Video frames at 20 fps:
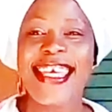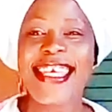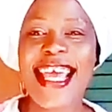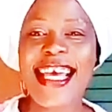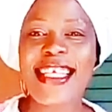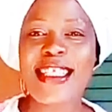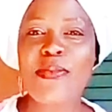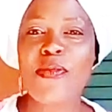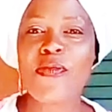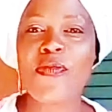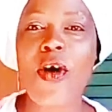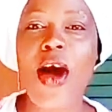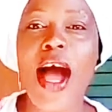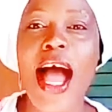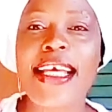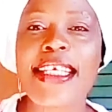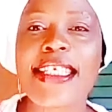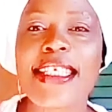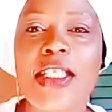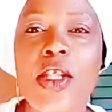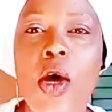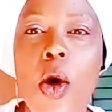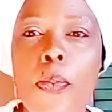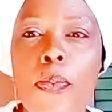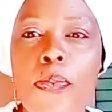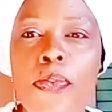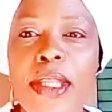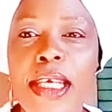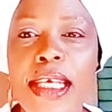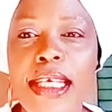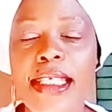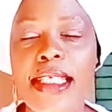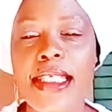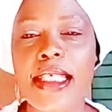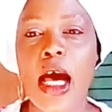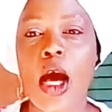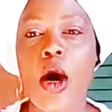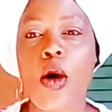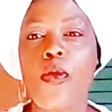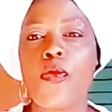Yes, before I stop
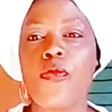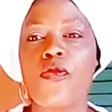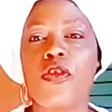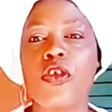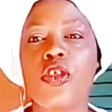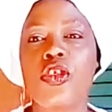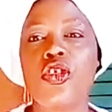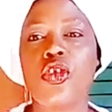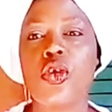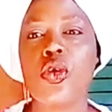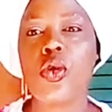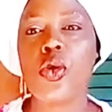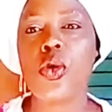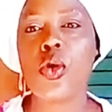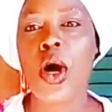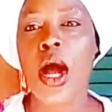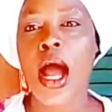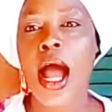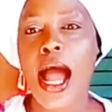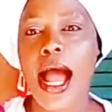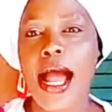this video,